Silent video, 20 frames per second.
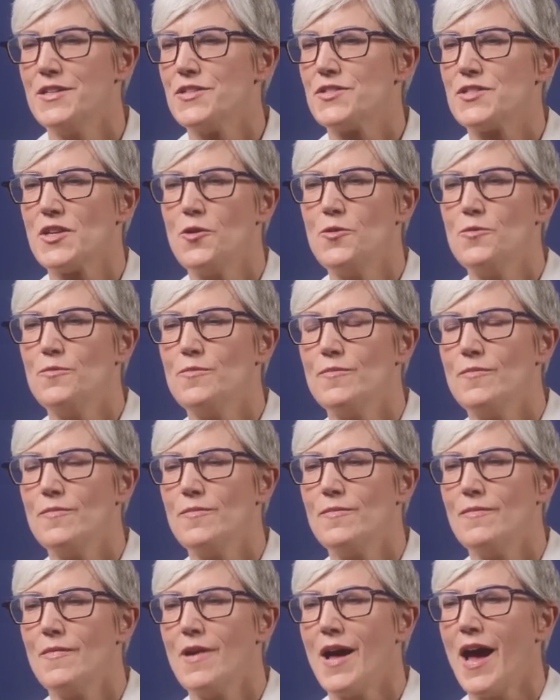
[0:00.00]
So,
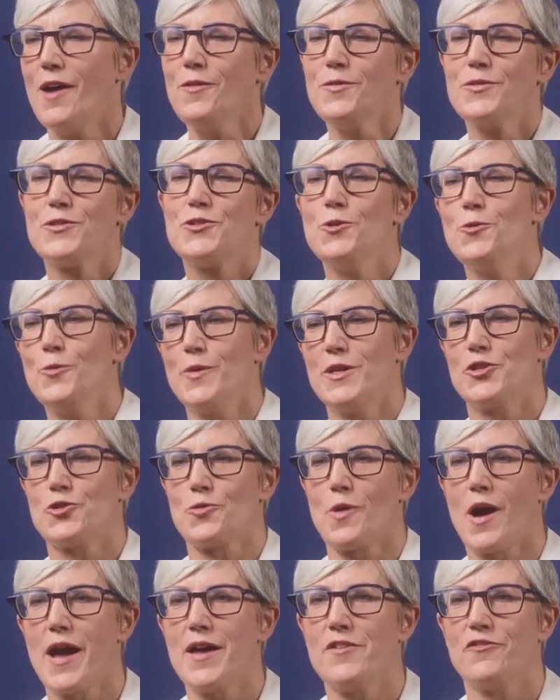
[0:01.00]
how do we
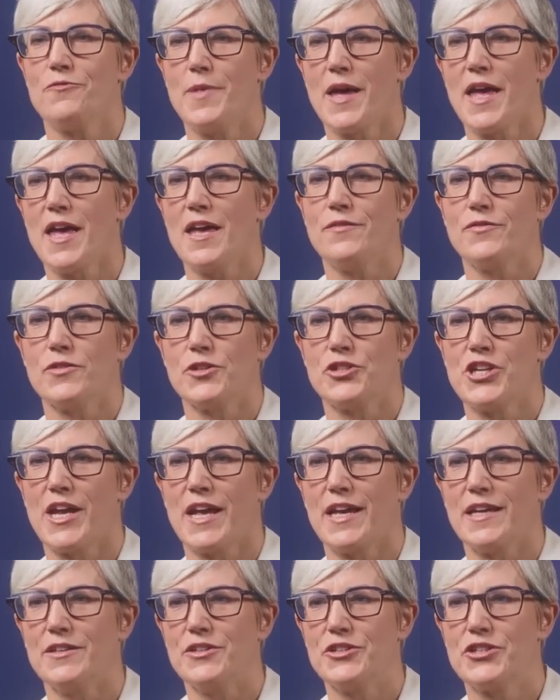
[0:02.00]
drive behavior
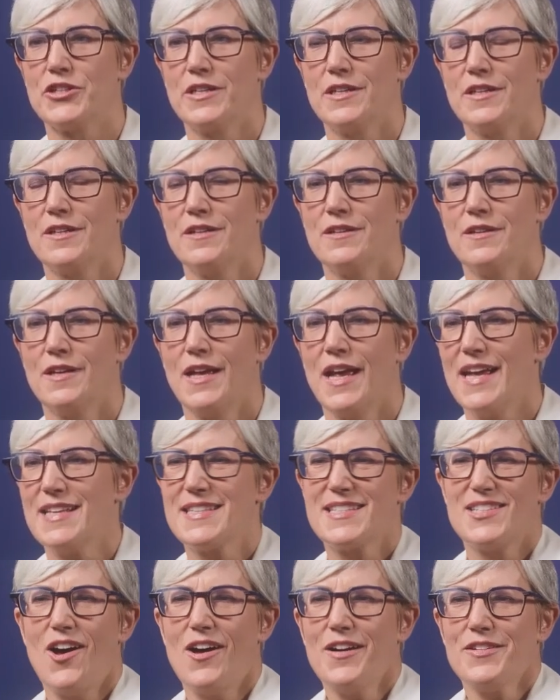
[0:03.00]
change?
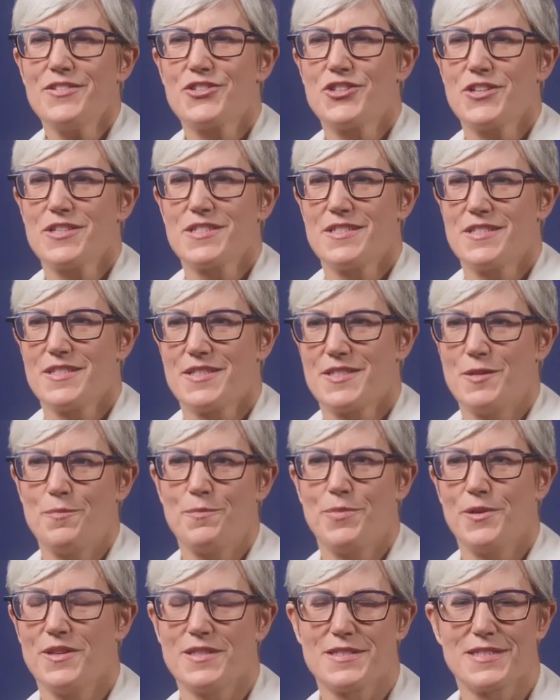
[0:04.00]
It's not just as
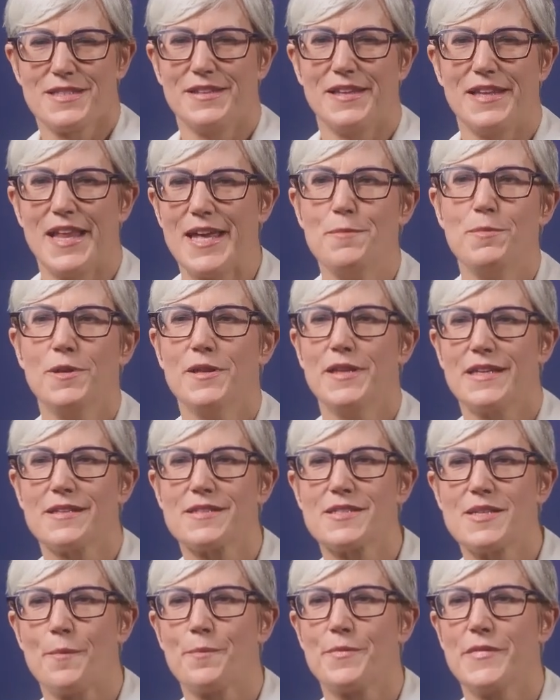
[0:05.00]
simple as labeling
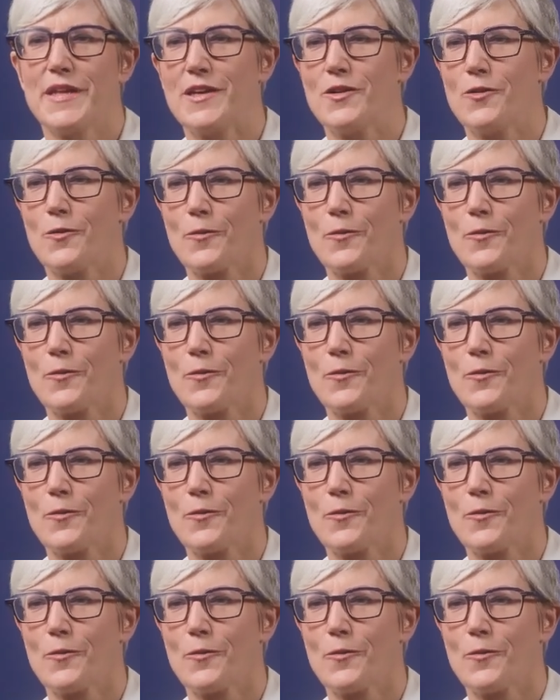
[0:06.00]
something